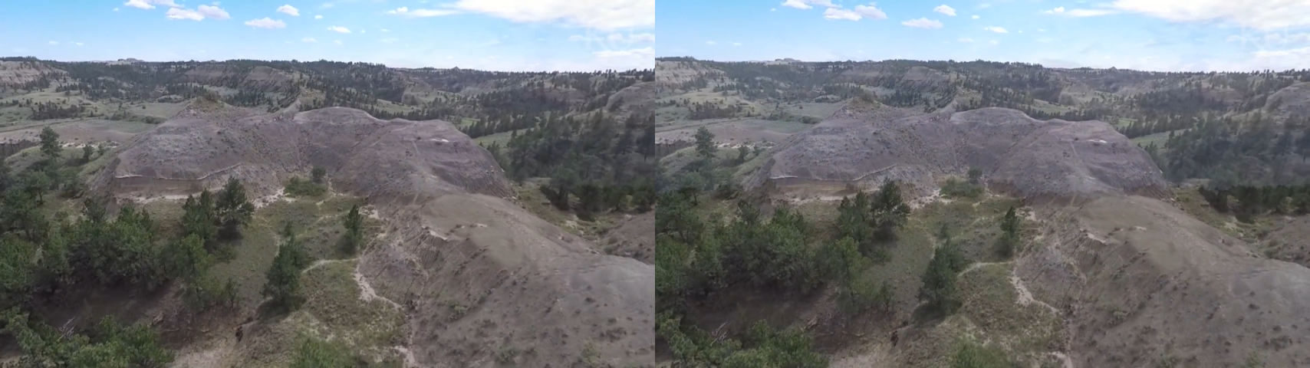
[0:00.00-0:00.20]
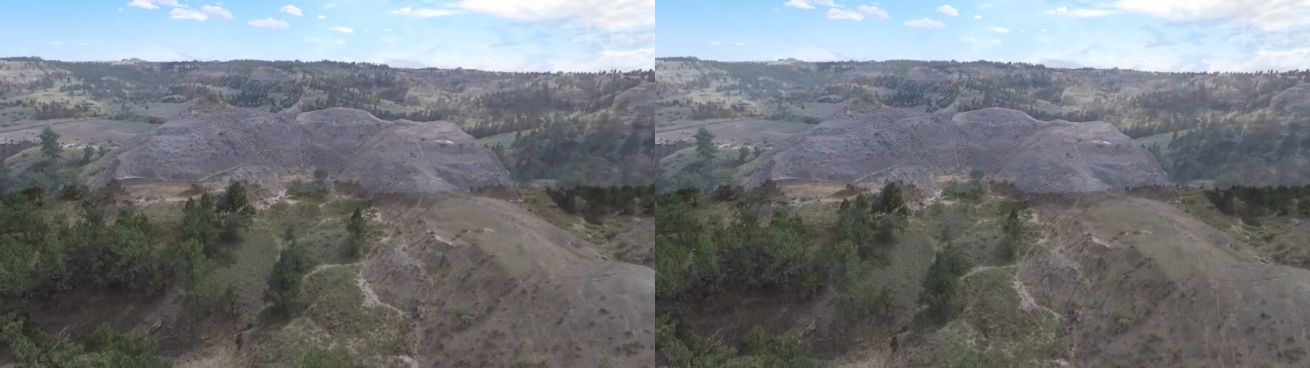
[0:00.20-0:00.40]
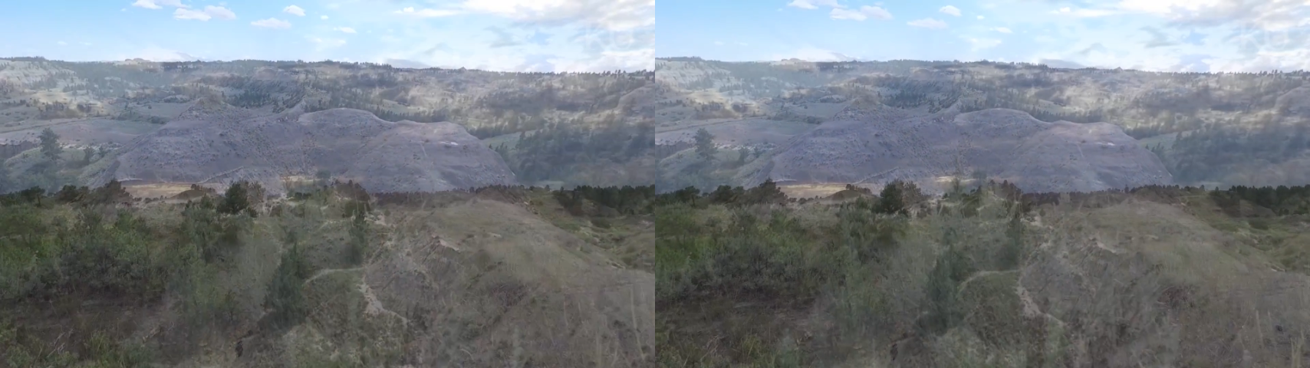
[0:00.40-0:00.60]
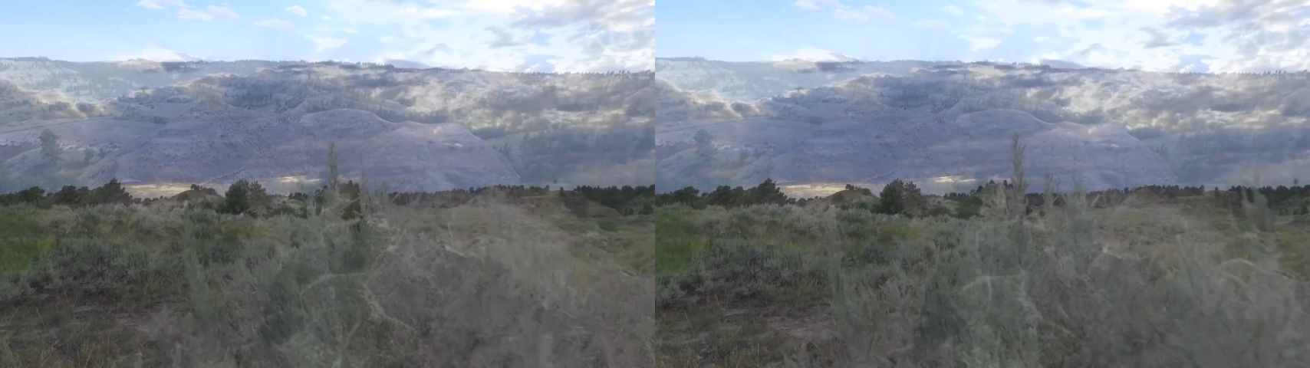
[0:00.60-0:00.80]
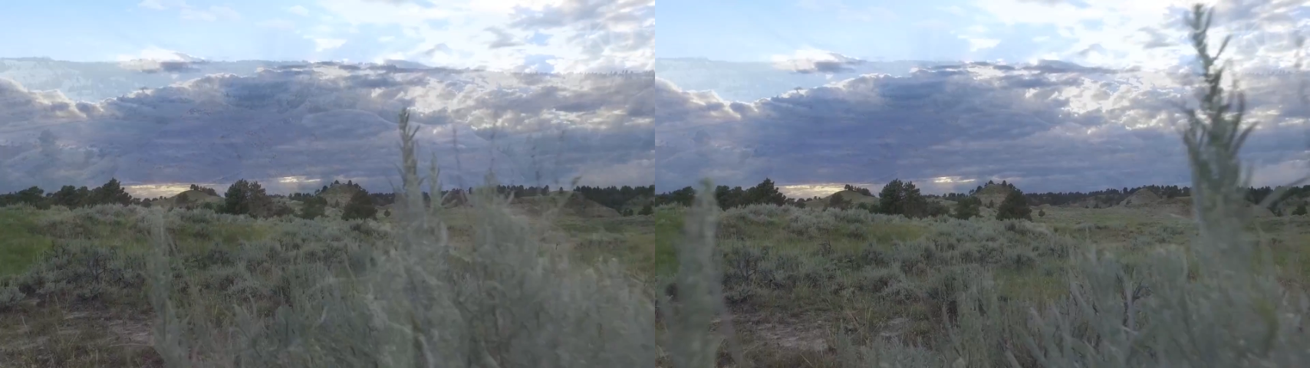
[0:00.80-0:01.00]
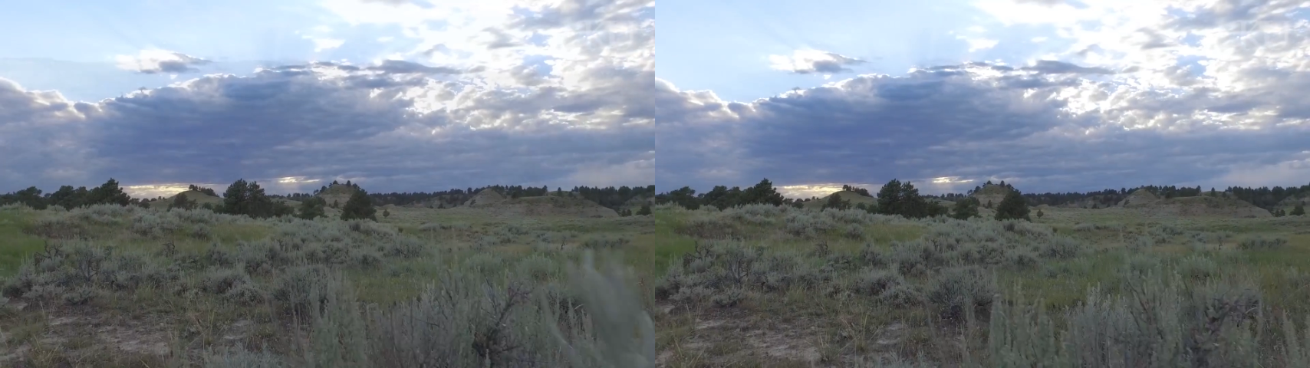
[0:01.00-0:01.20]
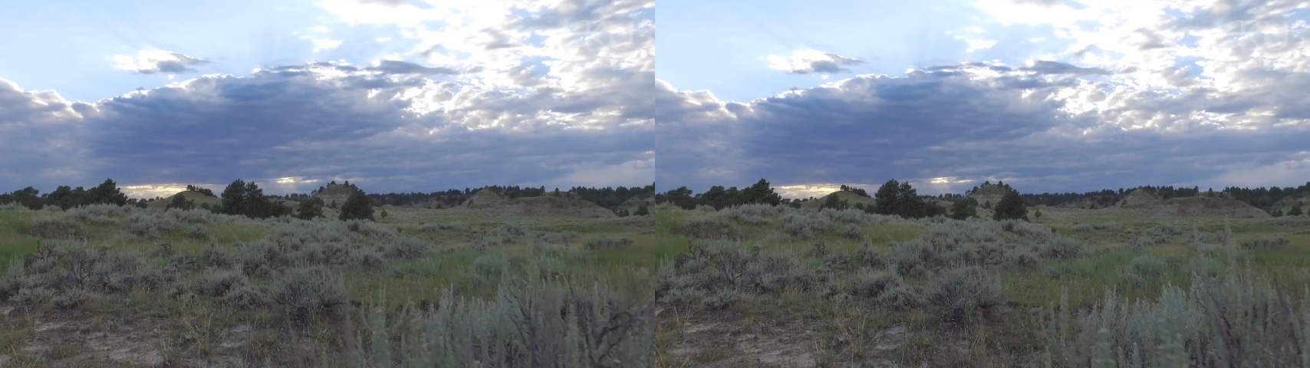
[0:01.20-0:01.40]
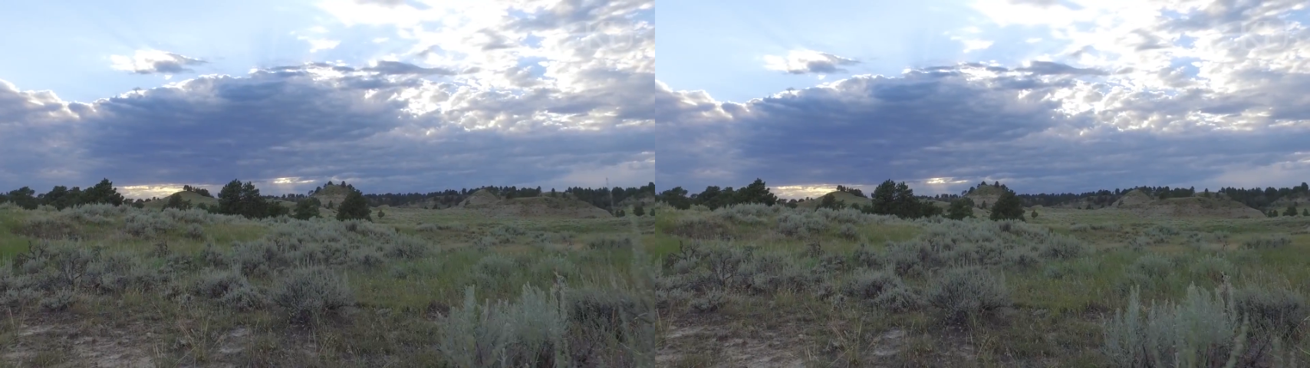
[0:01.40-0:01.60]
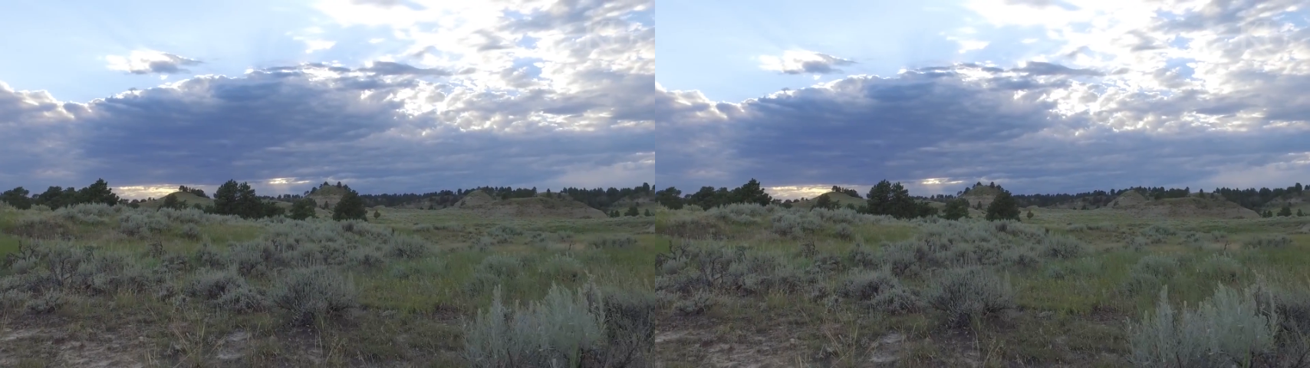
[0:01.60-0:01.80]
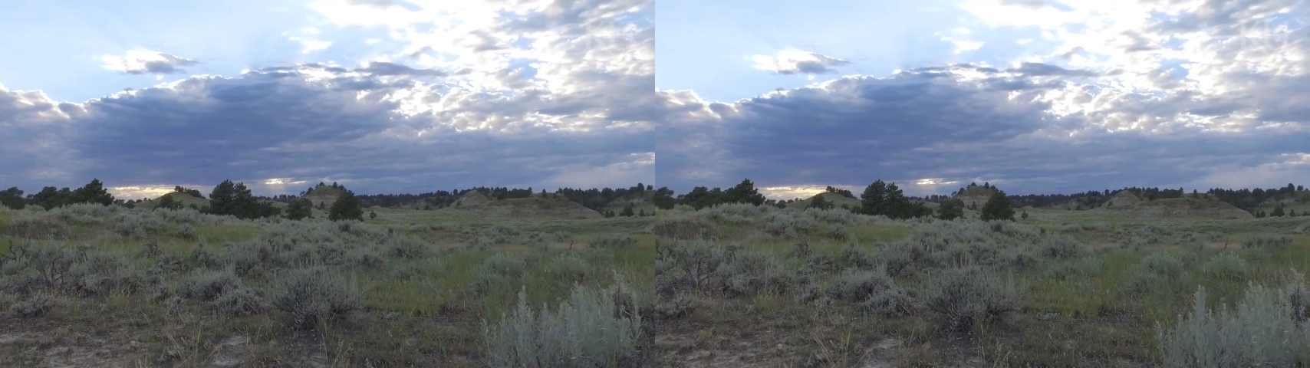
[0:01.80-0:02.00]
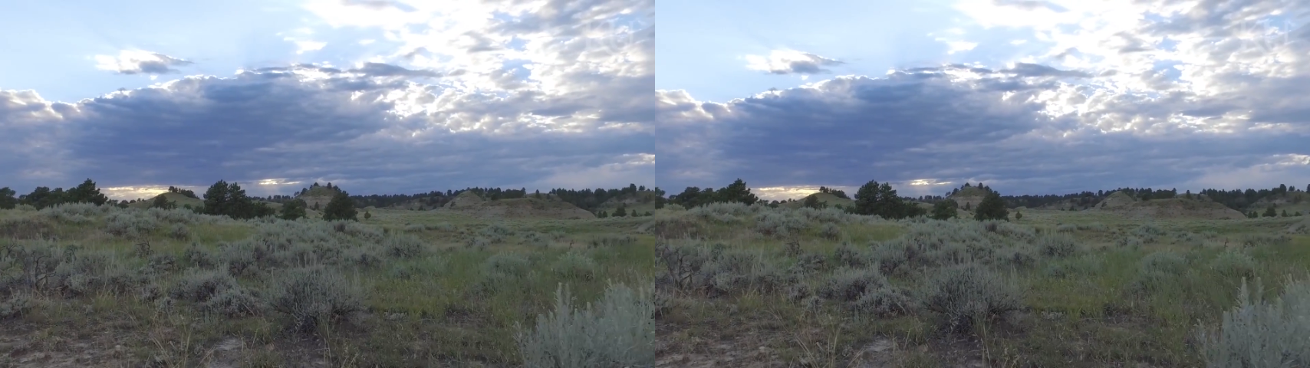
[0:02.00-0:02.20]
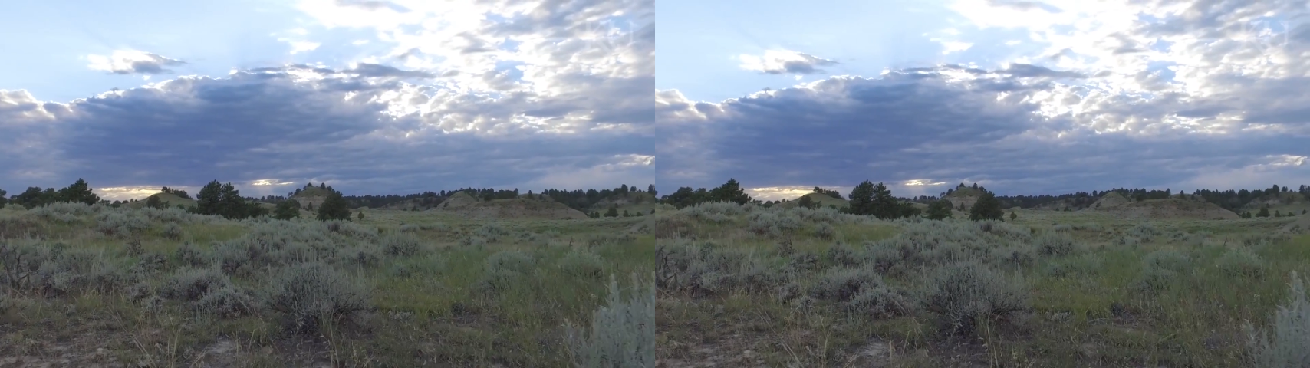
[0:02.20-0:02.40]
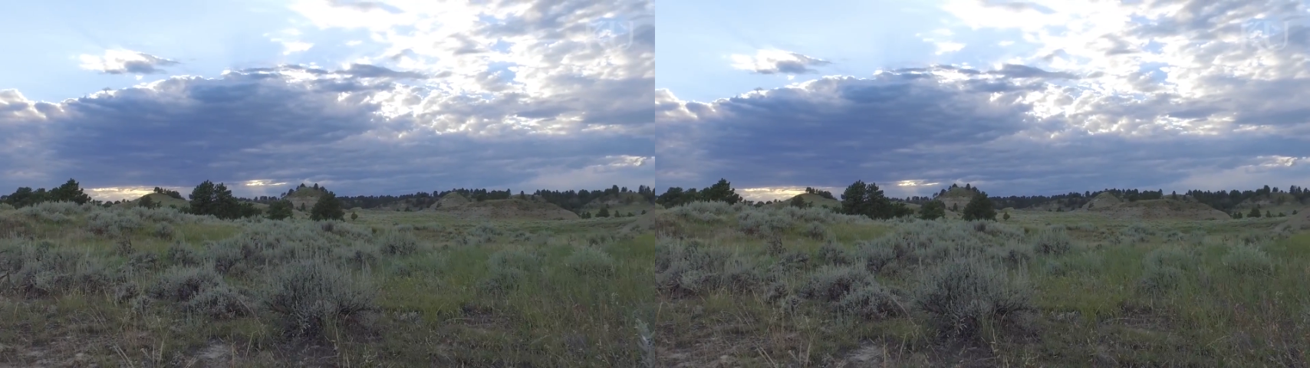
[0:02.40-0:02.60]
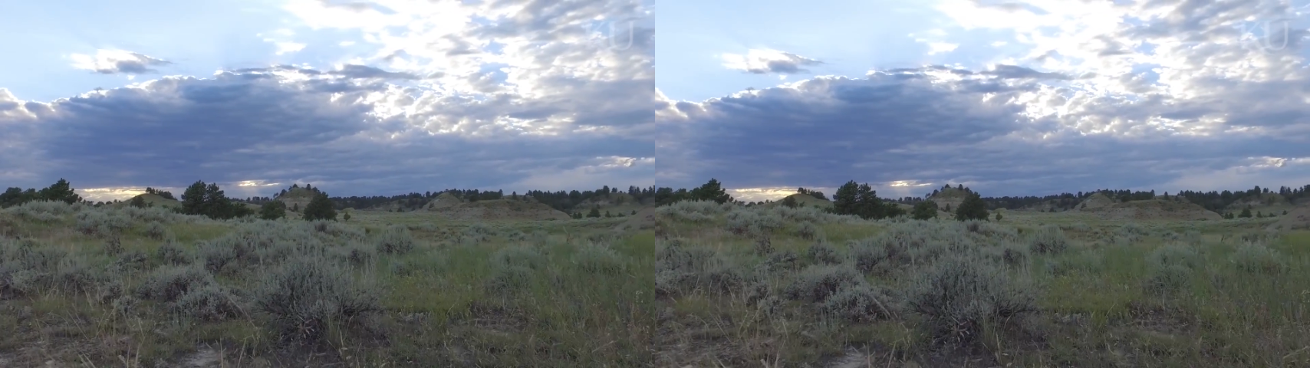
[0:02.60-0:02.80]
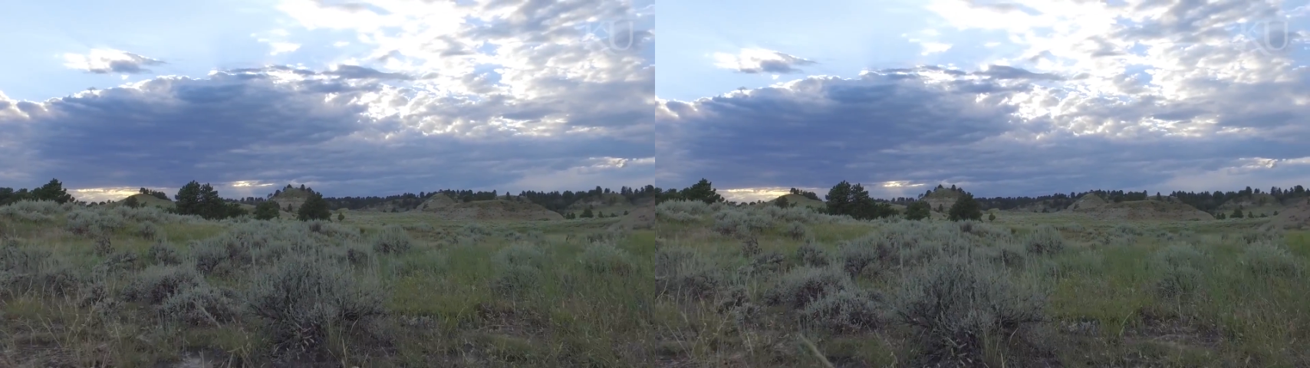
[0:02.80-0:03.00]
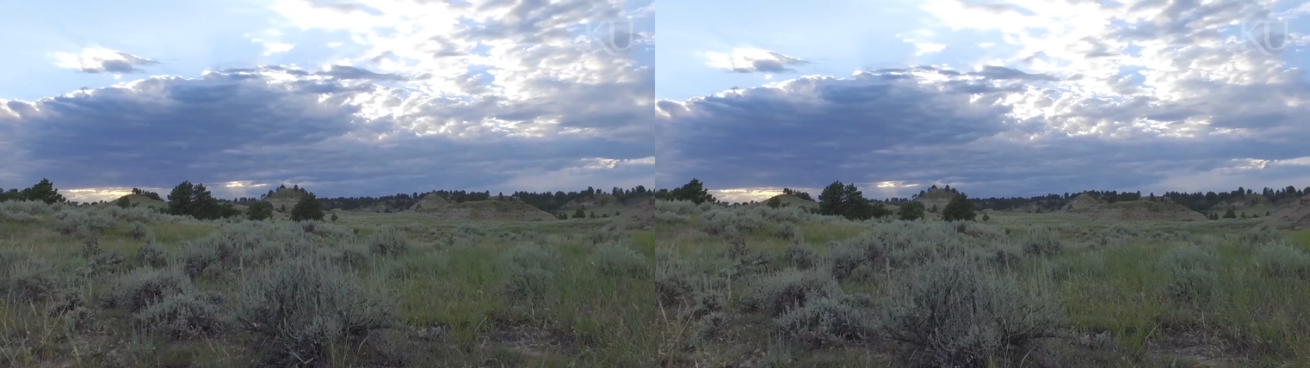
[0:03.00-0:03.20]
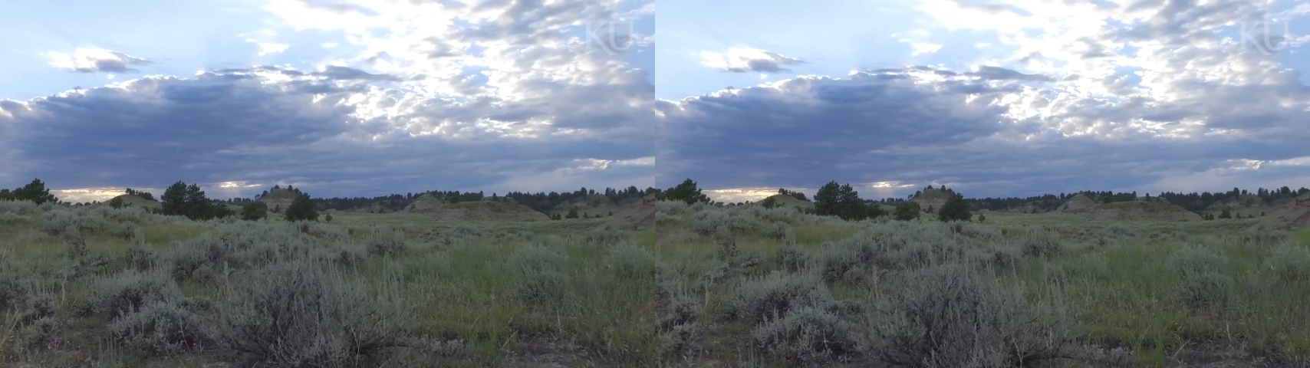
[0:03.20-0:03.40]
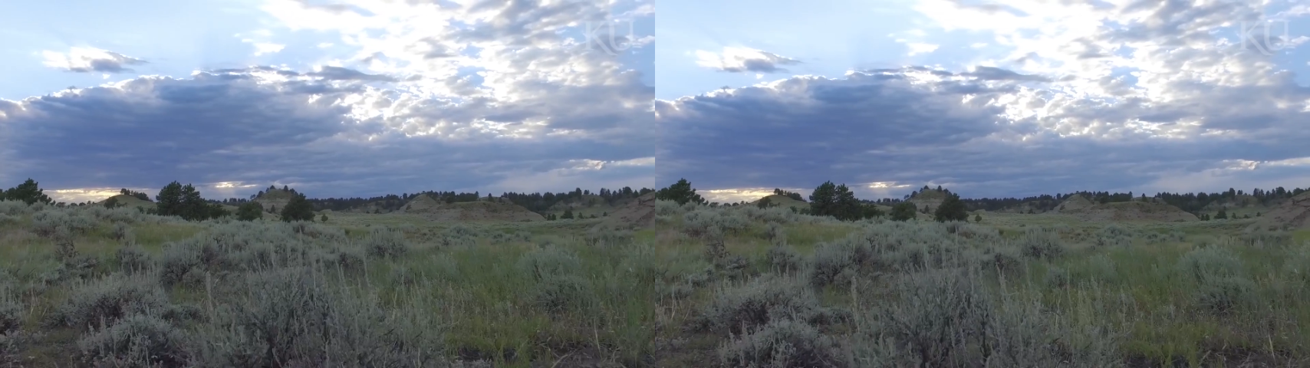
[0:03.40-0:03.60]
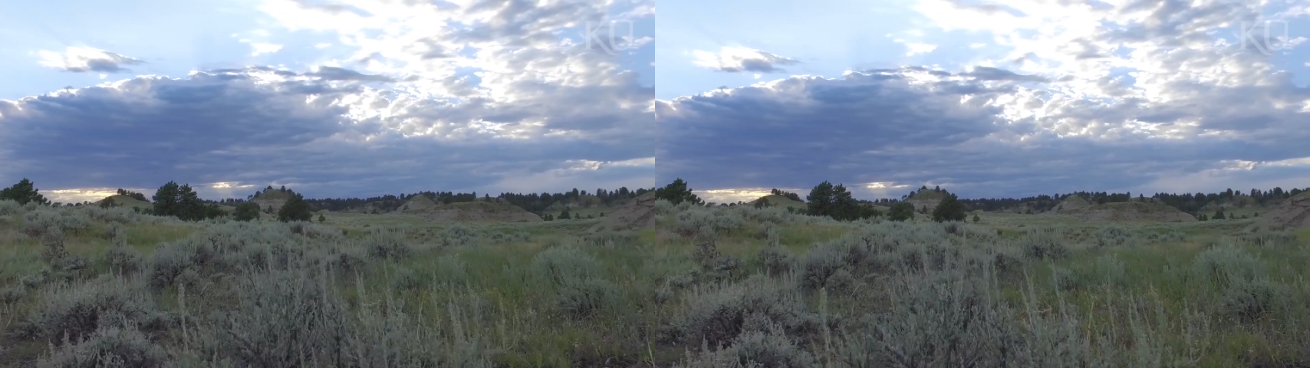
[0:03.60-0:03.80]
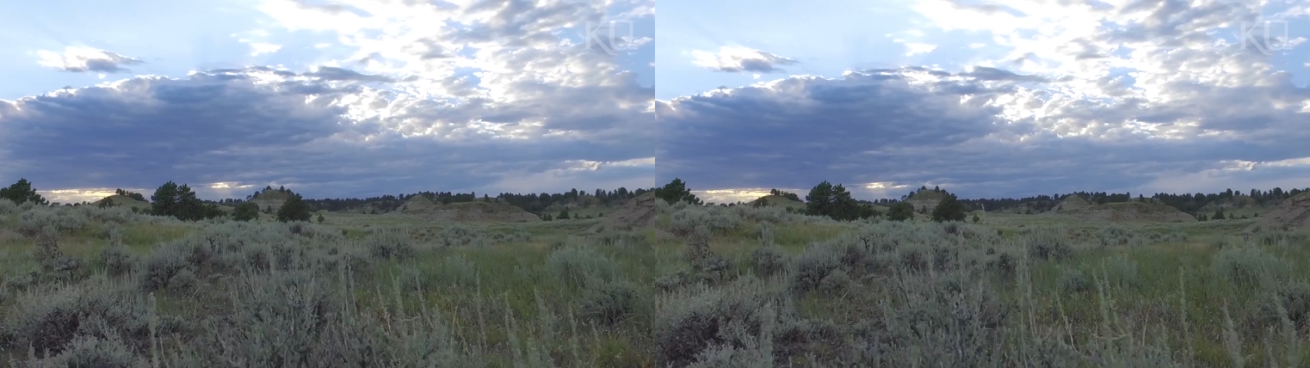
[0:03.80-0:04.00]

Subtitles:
Nobody's mouth can be seen.